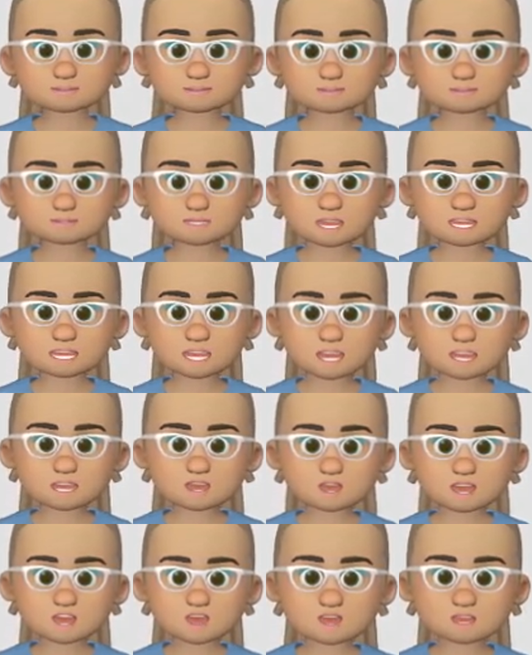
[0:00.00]
sugar
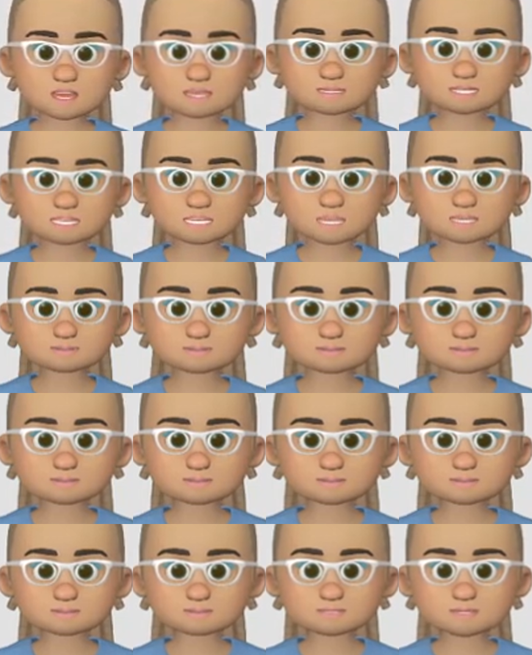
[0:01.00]
alcohols that is in there.
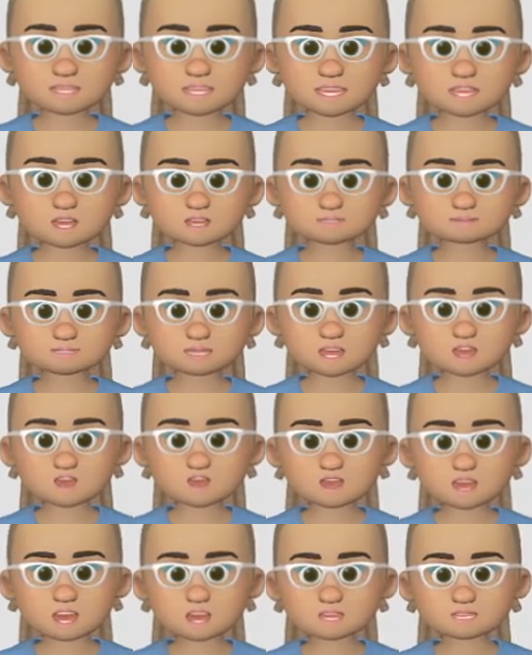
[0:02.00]
But we can
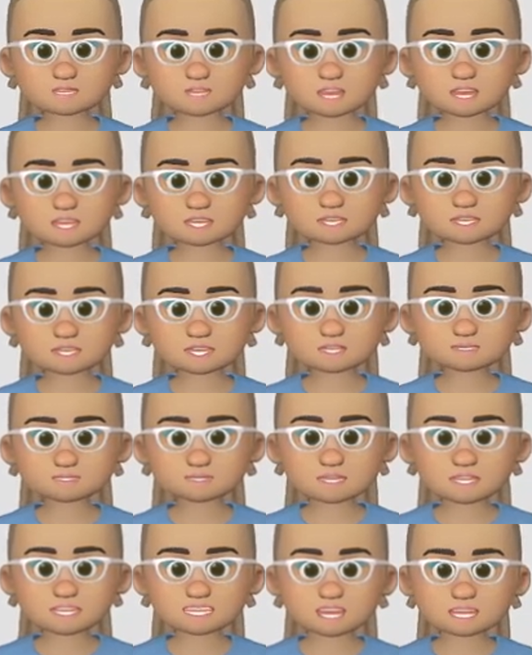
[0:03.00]
also observe that
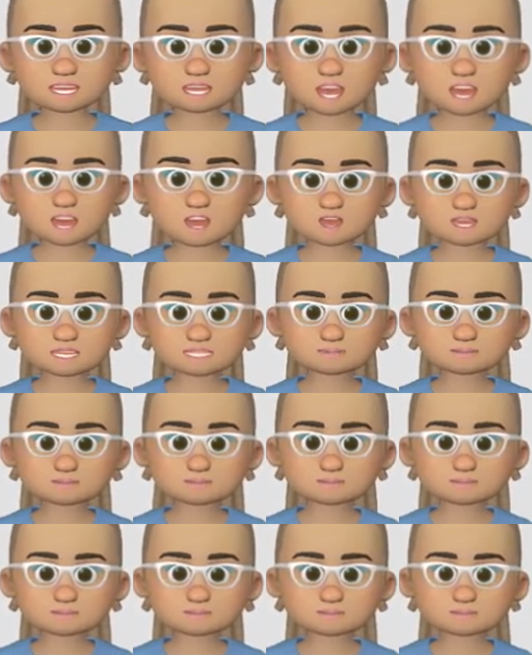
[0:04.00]
there is another one.
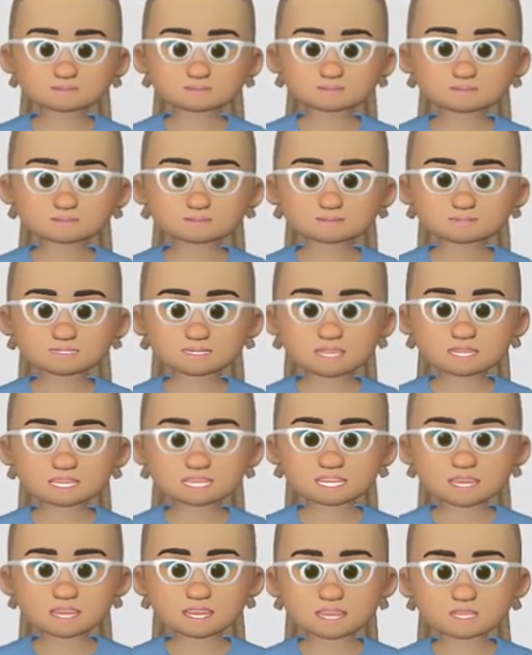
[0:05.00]
As you can
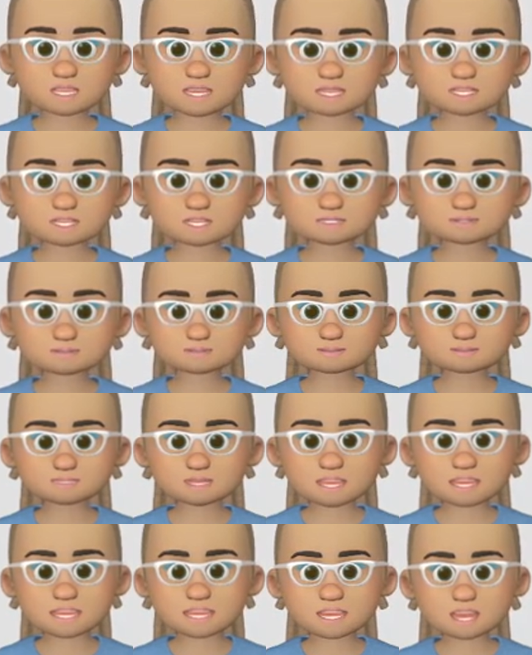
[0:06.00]
see here,
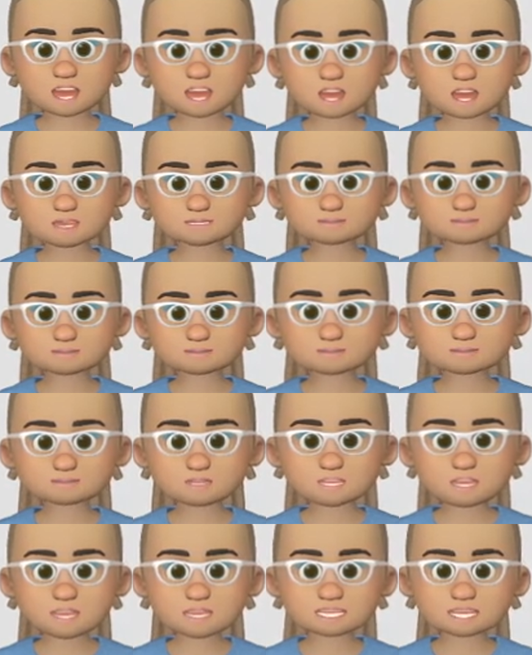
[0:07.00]
we have
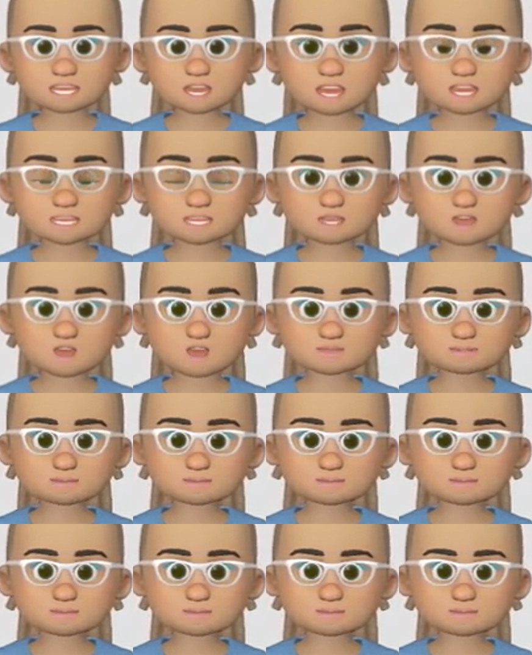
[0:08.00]
mannitol.